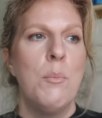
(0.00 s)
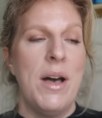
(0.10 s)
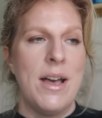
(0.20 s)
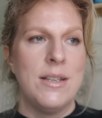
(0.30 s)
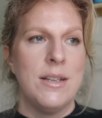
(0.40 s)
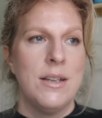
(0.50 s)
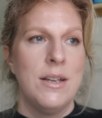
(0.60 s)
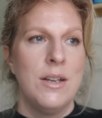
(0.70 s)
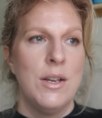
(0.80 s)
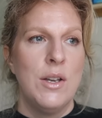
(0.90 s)
but
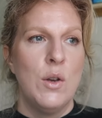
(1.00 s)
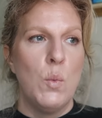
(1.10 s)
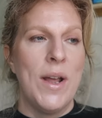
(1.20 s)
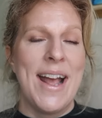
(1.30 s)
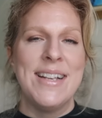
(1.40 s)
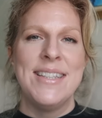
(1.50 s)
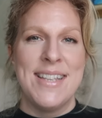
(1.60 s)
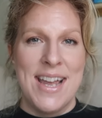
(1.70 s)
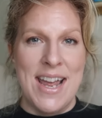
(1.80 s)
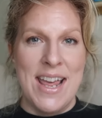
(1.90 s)
when i
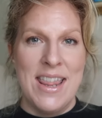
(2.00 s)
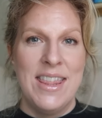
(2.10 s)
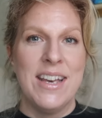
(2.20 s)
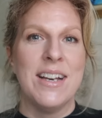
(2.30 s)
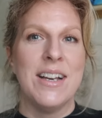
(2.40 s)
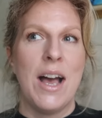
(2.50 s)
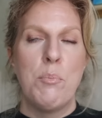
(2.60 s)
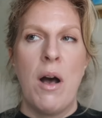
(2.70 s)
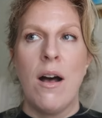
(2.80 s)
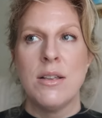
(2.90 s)
see the
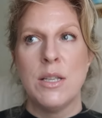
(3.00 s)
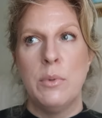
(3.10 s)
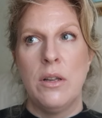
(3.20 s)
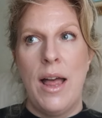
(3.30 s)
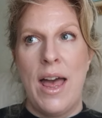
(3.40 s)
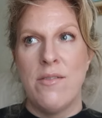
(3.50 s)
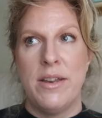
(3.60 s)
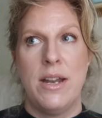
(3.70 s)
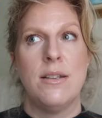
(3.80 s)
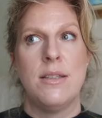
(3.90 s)
possible
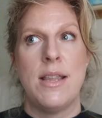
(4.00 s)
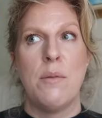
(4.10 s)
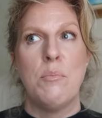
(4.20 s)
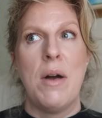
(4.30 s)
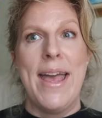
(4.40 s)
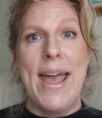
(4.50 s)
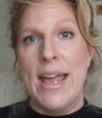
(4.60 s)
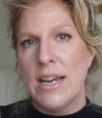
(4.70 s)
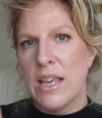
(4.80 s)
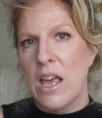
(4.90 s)
evidence that my
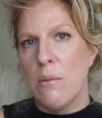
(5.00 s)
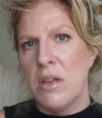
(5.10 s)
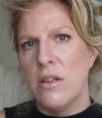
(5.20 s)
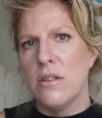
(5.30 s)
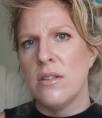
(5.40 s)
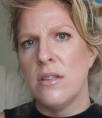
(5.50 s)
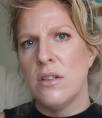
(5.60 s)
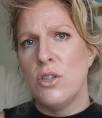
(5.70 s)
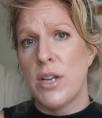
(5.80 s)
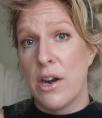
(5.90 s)
end game is
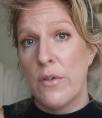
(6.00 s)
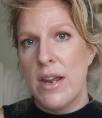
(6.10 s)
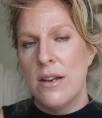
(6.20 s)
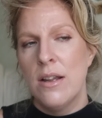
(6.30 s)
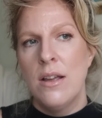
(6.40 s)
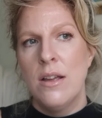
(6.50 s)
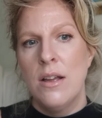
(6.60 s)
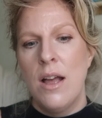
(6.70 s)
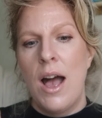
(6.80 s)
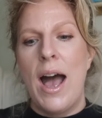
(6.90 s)
shattering
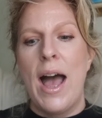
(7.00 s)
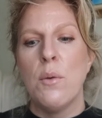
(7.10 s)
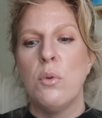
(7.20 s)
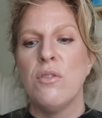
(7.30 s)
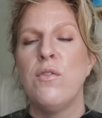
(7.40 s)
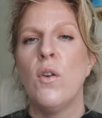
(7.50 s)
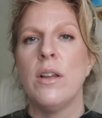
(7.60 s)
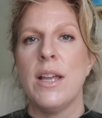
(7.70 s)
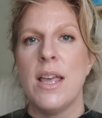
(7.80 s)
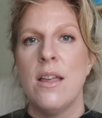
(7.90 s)
i will
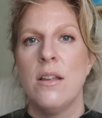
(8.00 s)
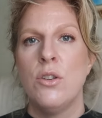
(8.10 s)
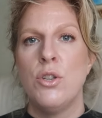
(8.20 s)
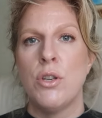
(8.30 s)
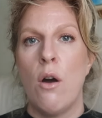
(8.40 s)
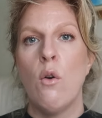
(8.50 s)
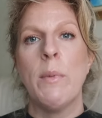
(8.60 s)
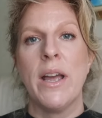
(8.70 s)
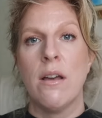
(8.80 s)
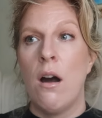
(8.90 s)
fully show
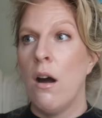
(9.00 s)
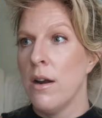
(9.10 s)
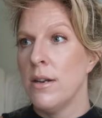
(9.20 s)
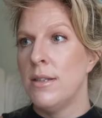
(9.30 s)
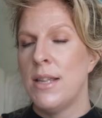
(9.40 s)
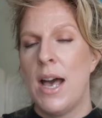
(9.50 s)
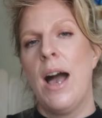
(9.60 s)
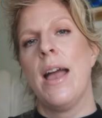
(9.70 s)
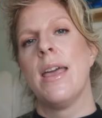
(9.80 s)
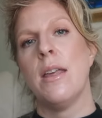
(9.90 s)
my cards that
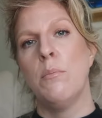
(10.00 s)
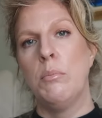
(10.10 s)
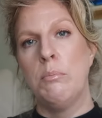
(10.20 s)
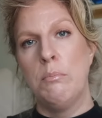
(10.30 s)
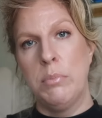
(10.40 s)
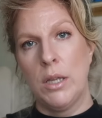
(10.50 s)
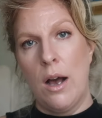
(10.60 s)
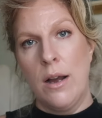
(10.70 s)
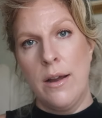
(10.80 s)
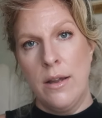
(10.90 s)
i can
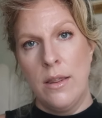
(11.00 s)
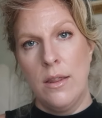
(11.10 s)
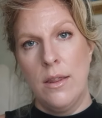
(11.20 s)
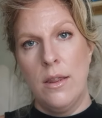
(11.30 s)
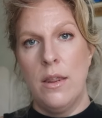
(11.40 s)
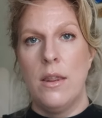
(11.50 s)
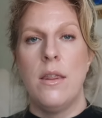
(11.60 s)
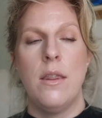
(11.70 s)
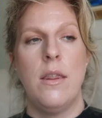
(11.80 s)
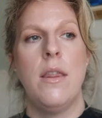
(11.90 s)
block
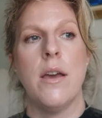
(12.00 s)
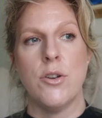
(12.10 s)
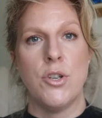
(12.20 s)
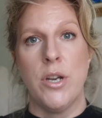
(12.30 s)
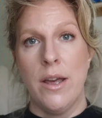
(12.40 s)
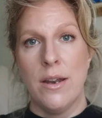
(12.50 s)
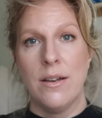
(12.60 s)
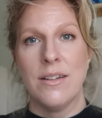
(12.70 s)
their shit